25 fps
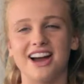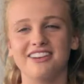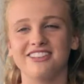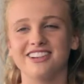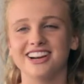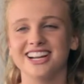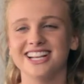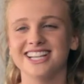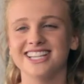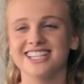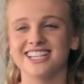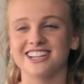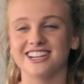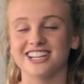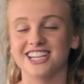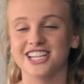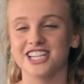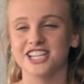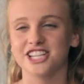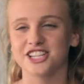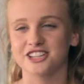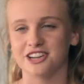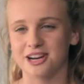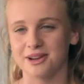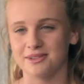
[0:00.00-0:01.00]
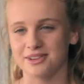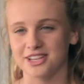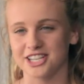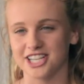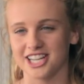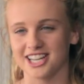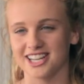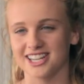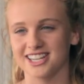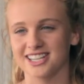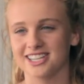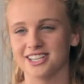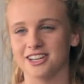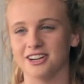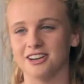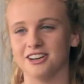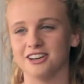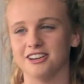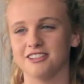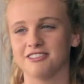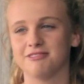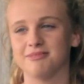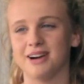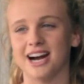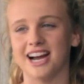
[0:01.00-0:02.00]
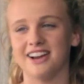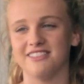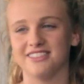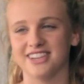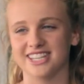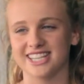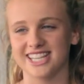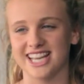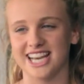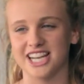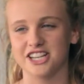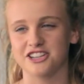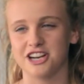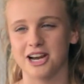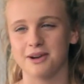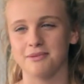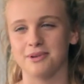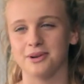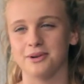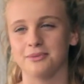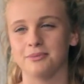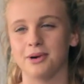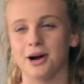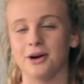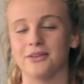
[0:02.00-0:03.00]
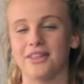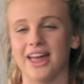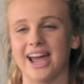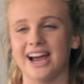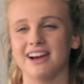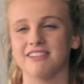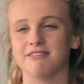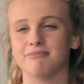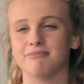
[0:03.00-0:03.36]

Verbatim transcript: friends are extremely jealous of my Invisalign treatment while they have